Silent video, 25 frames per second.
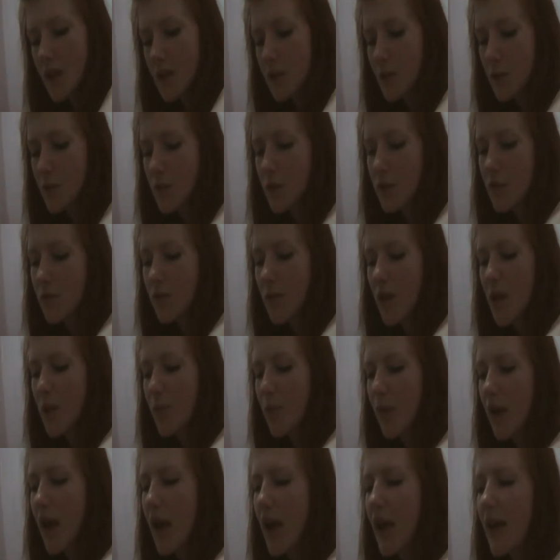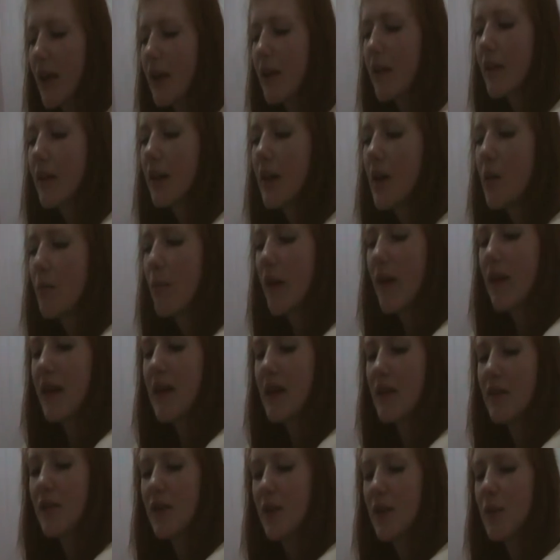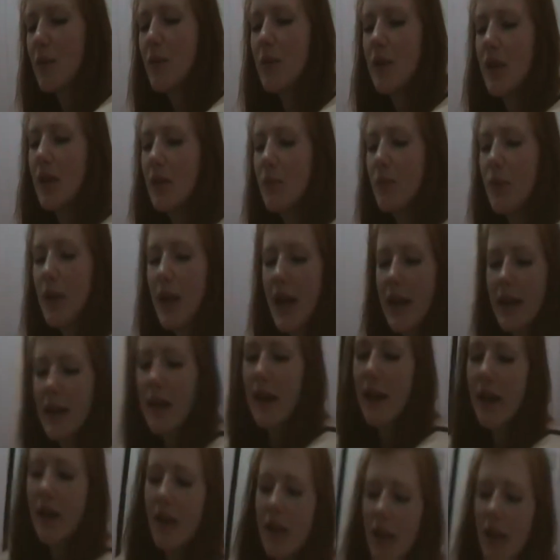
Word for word: So we're just reapplying. By the end of it, we we had like